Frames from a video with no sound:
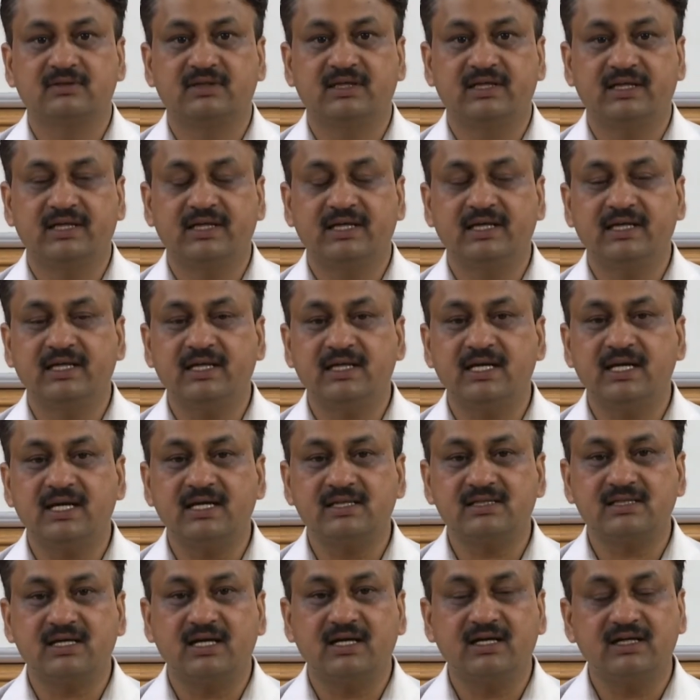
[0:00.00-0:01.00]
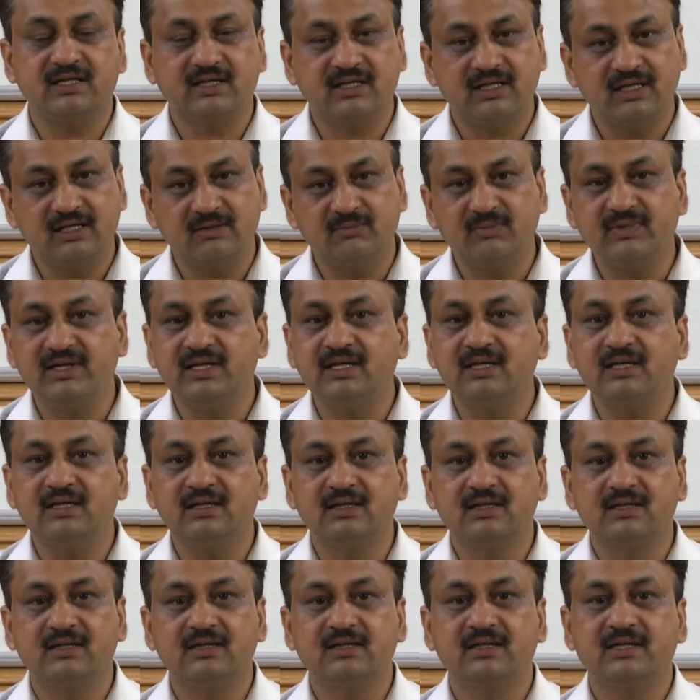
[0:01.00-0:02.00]
areas or it can be in
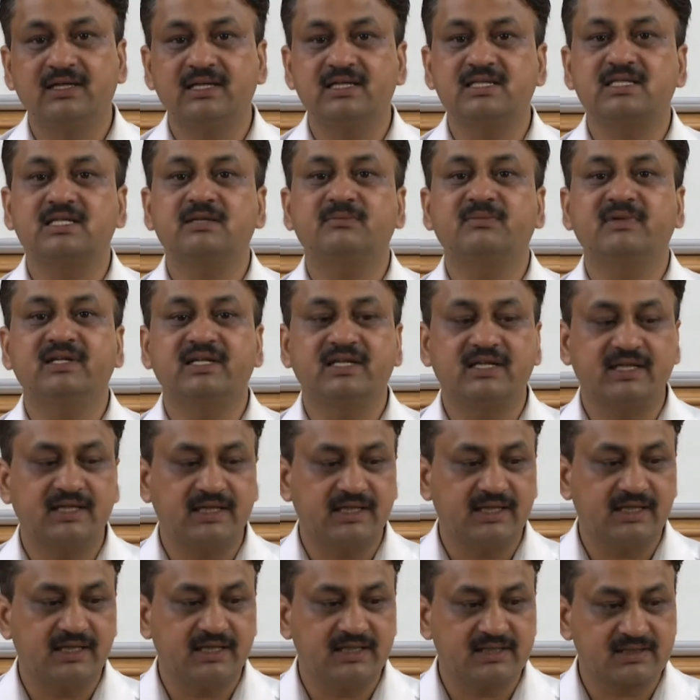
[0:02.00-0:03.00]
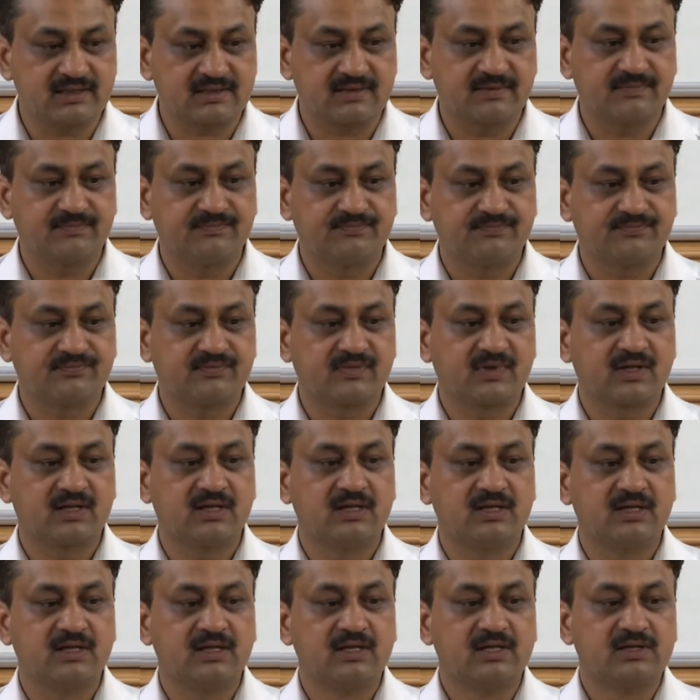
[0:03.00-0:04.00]
dissimilar areas.
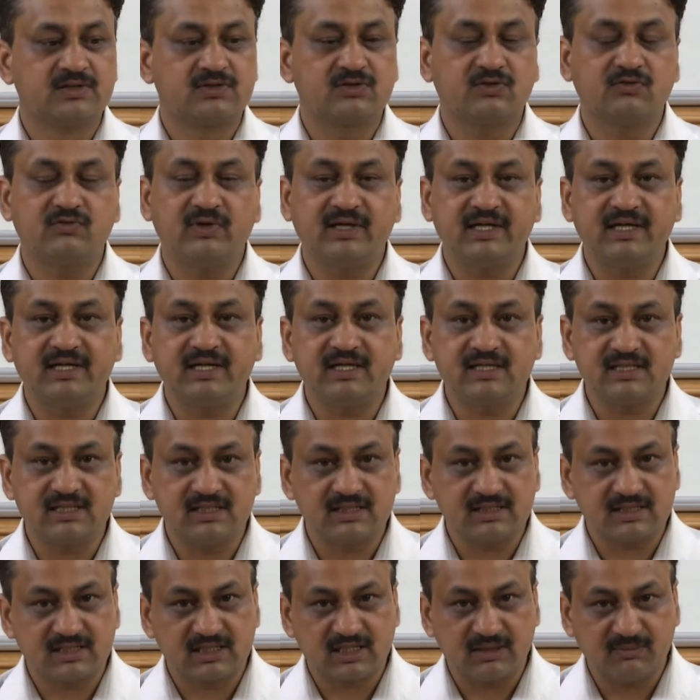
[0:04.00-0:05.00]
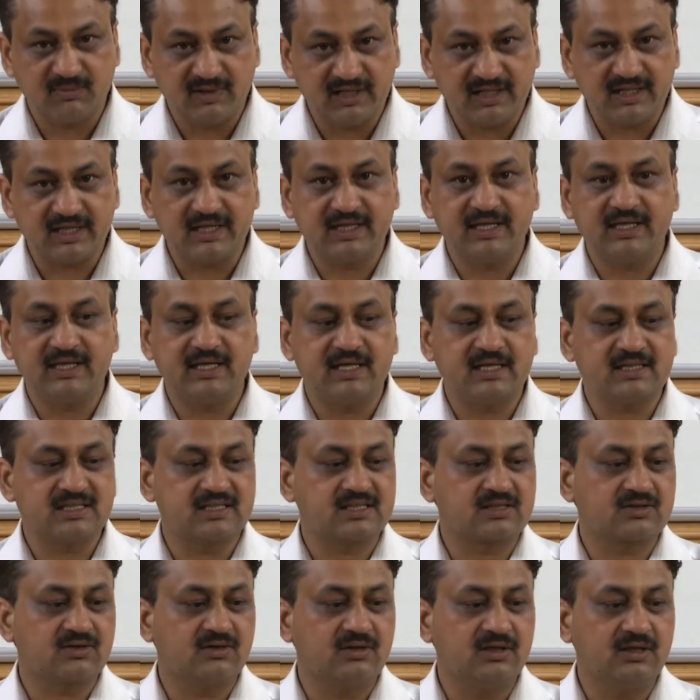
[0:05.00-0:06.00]
So, when it is in similar areas, it
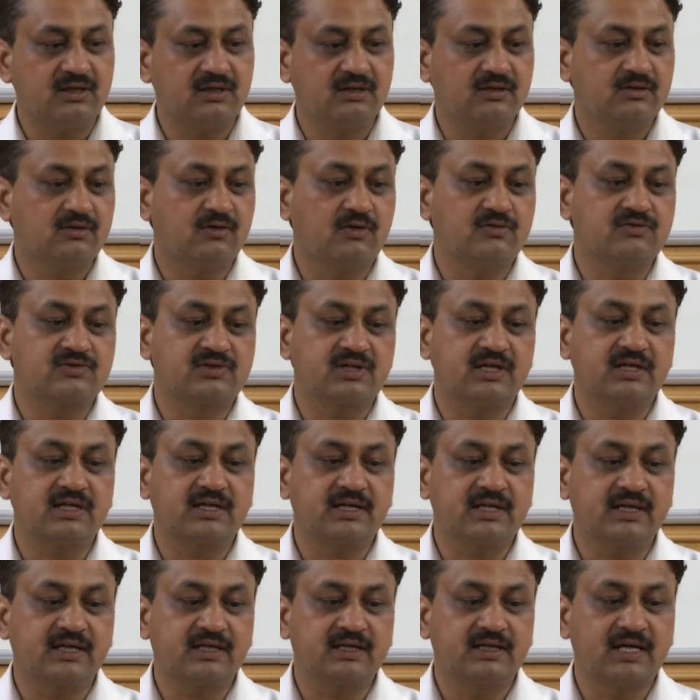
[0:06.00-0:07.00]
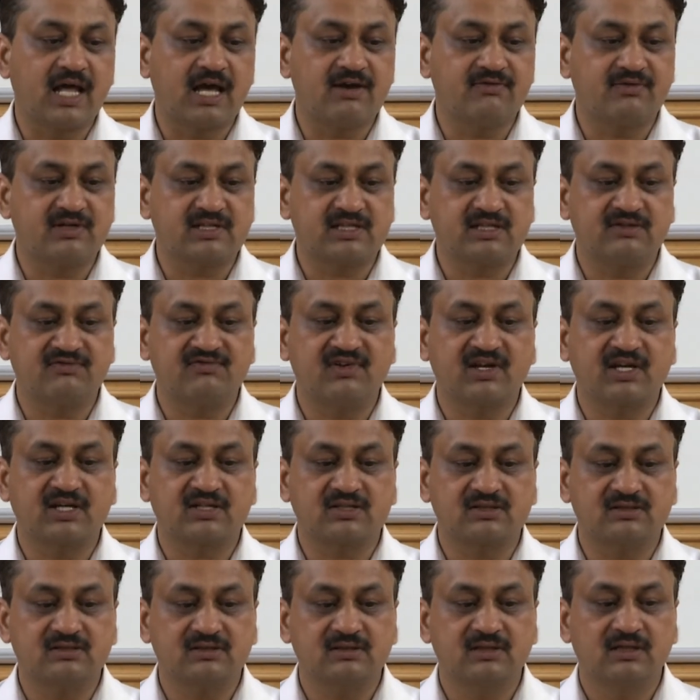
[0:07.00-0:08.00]
is called concentric
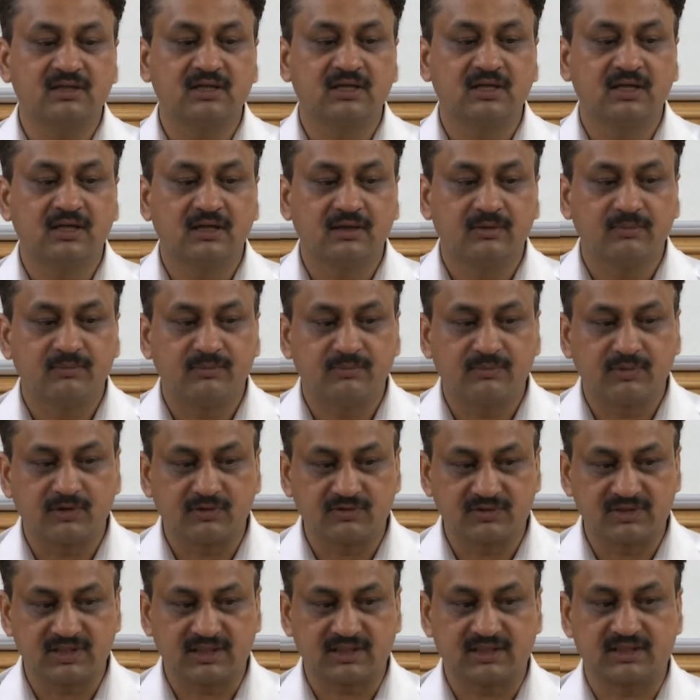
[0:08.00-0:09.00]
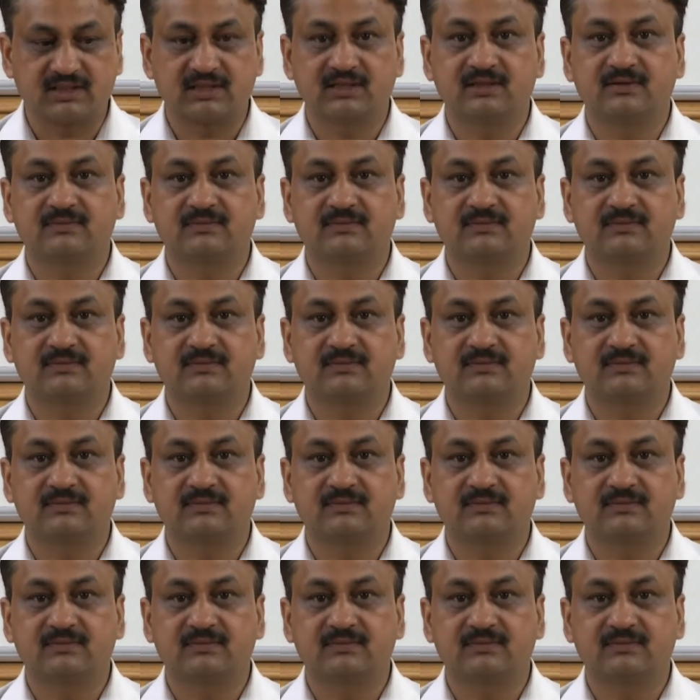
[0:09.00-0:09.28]
diversification project.